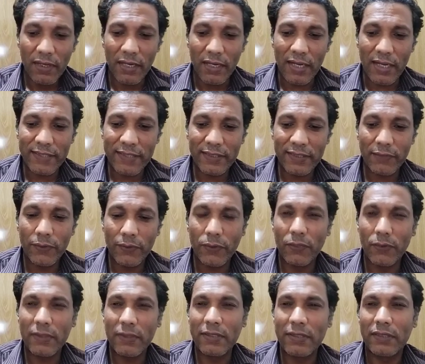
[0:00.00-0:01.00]
Lastly,
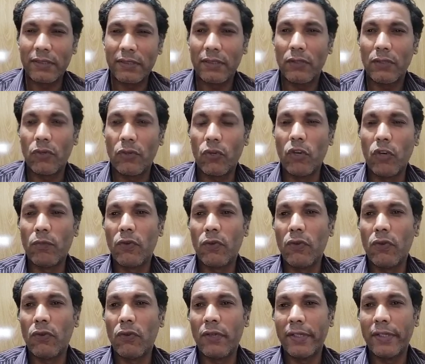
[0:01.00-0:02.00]
viewers,
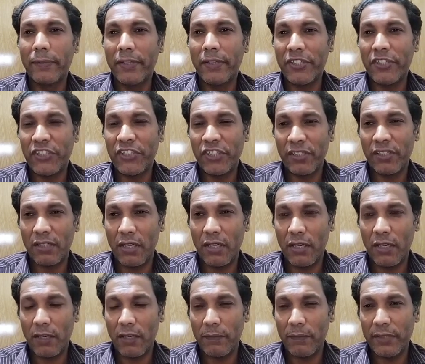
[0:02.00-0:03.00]
Oromo Liberation
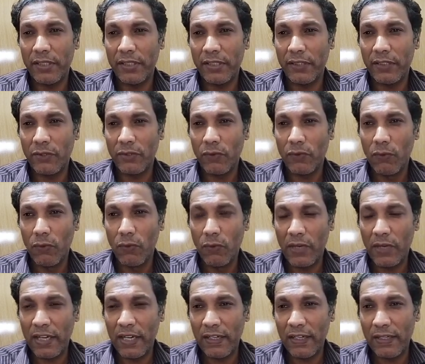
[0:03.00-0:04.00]
Army
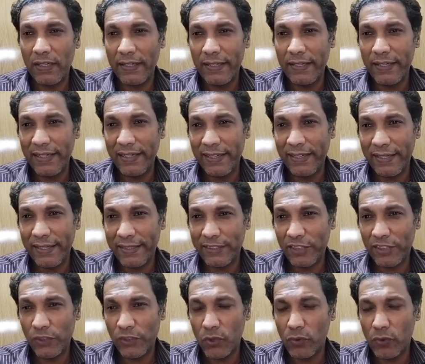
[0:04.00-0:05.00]
OLA
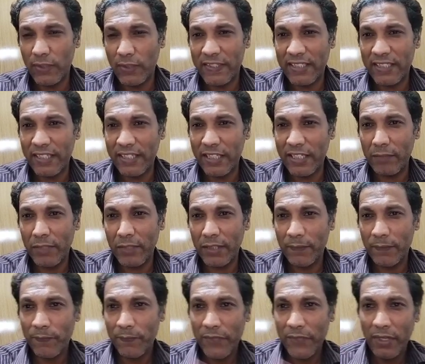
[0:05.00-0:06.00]
has issued a statement.